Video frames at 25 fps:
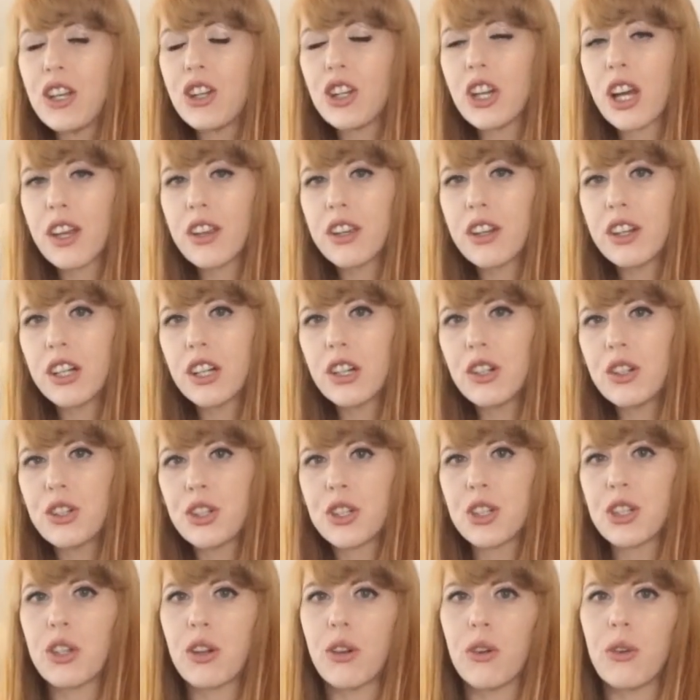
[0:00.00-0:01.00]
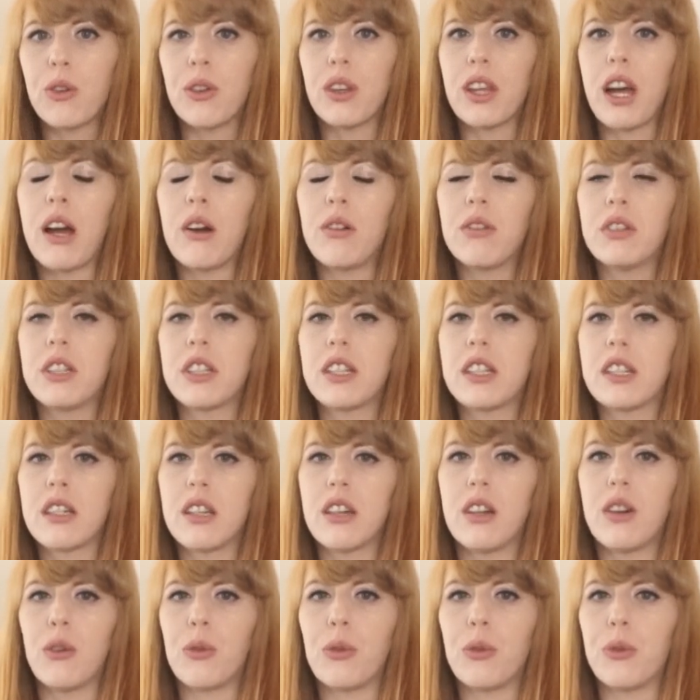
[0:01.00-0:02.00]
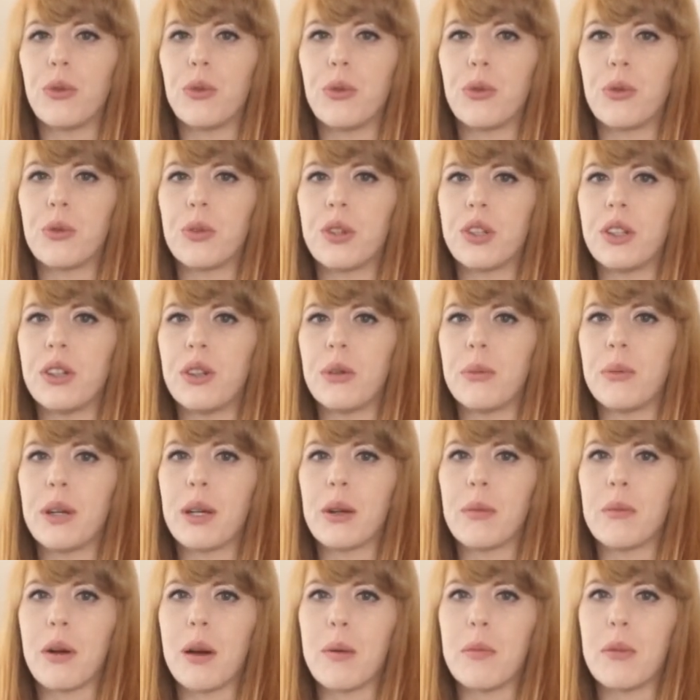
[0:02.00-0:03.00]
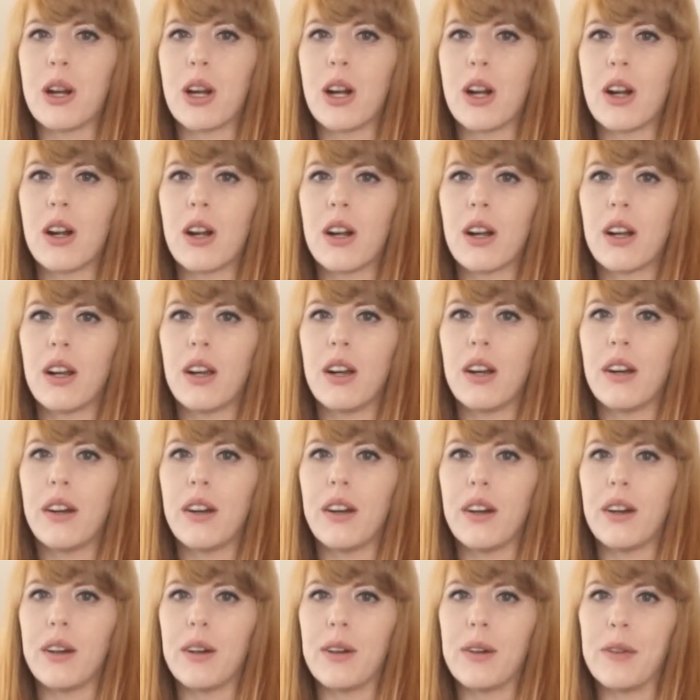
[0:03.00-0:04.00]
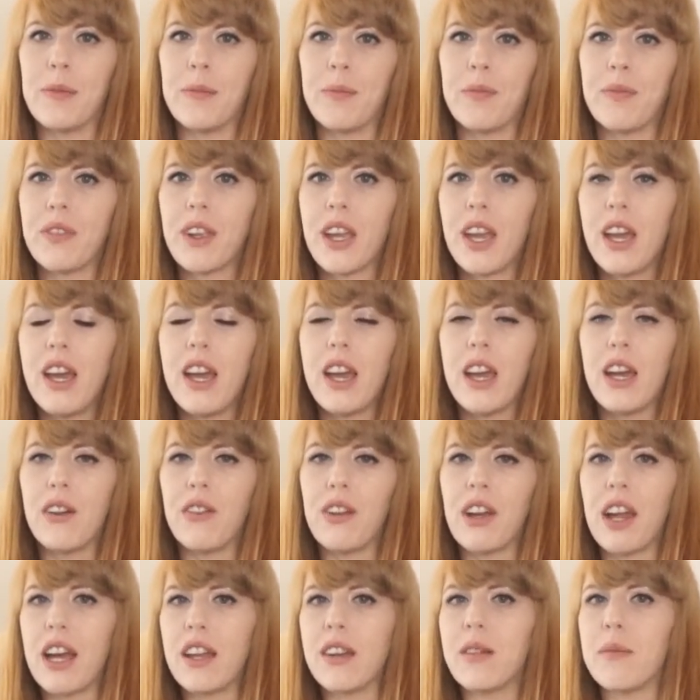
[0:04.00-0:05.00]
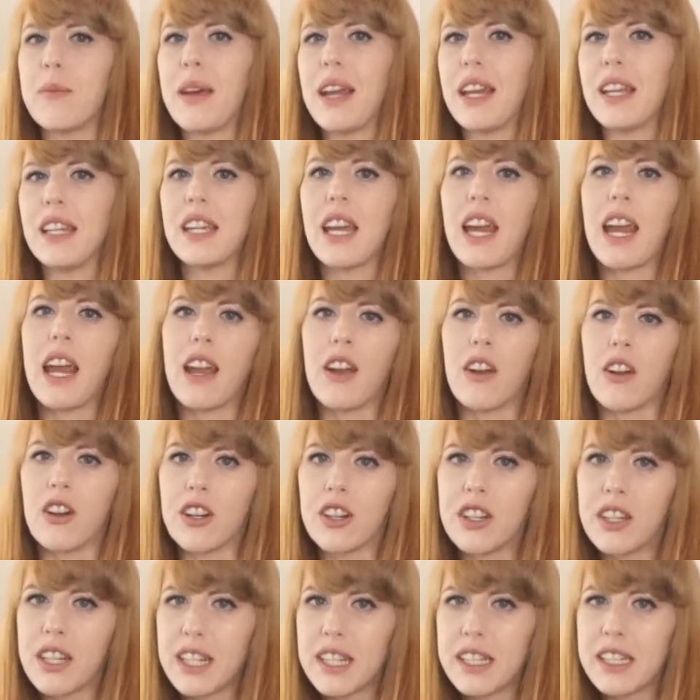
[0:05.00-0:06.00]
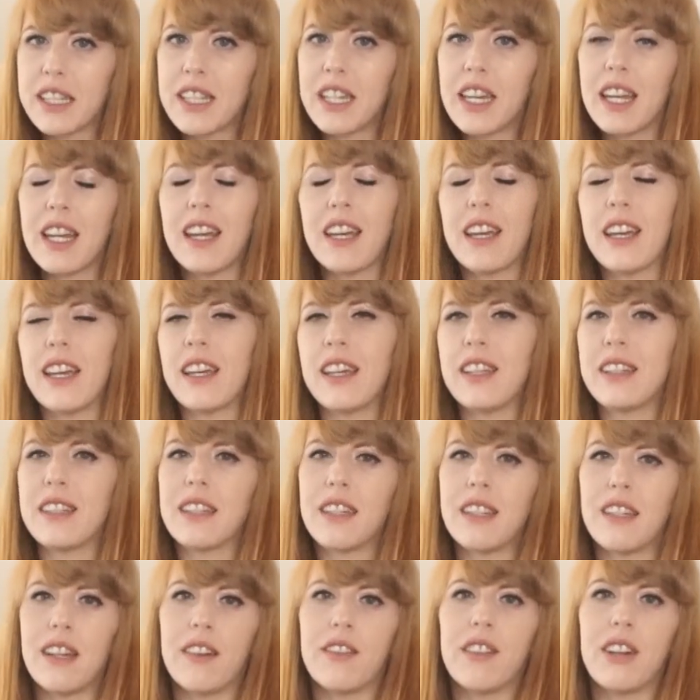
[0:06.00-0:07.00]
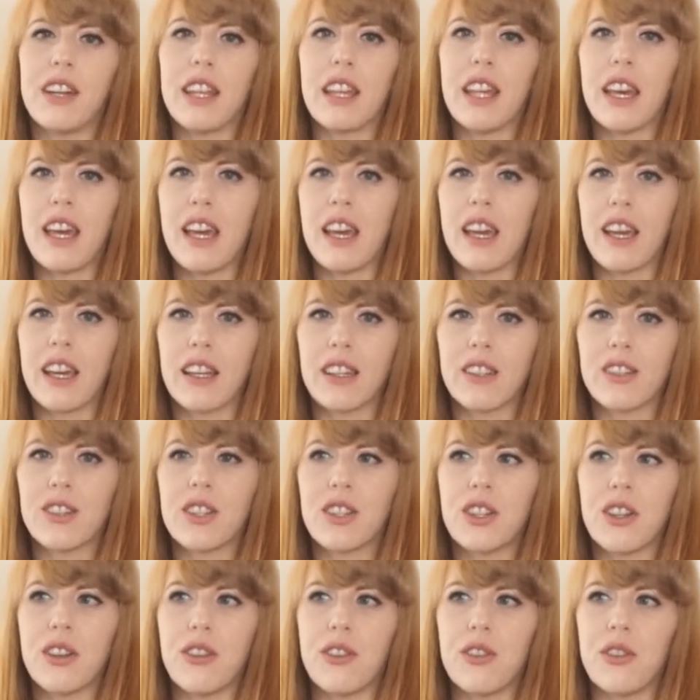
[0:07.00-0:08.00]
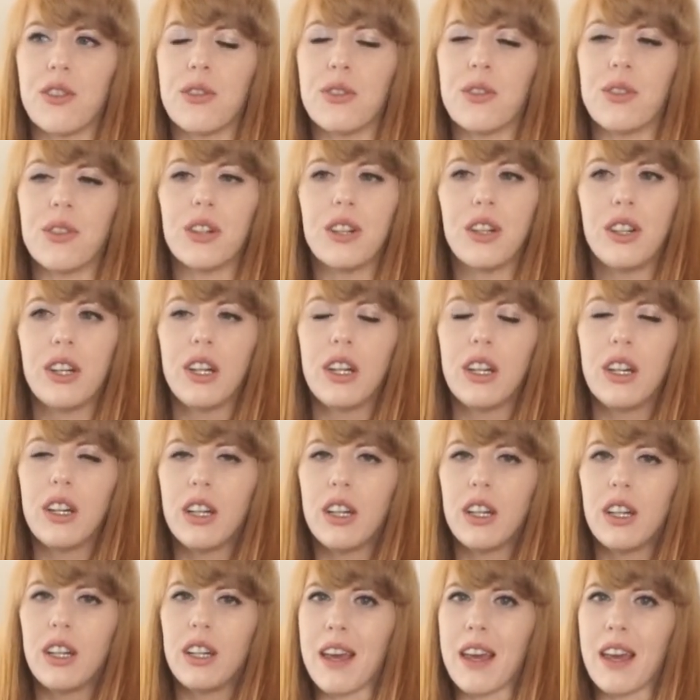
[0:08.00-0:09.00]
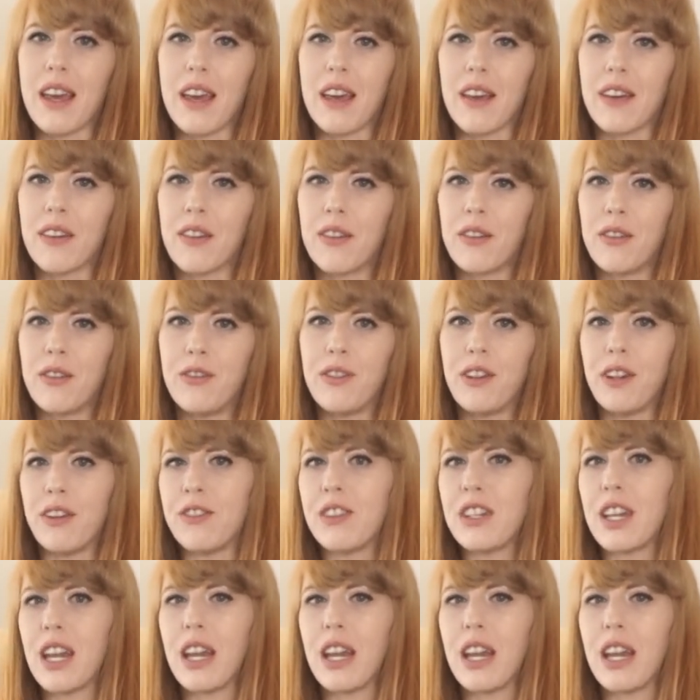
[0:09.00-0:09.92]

with each other. So that was a real big bummer. And we had to maintain our distance and everything. So maybe